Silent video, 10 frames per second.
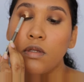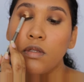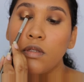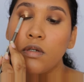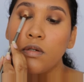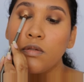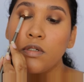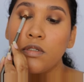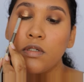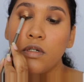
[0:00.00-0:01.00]
So I'm
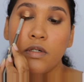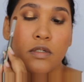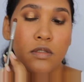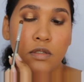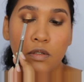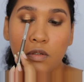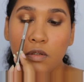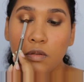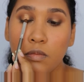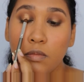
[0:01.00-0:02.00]
just going
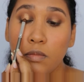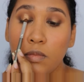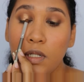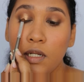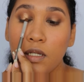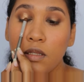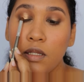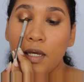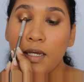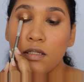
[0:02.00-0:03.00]
to
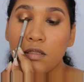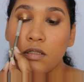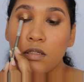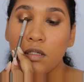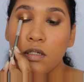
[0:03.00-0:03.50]
blend that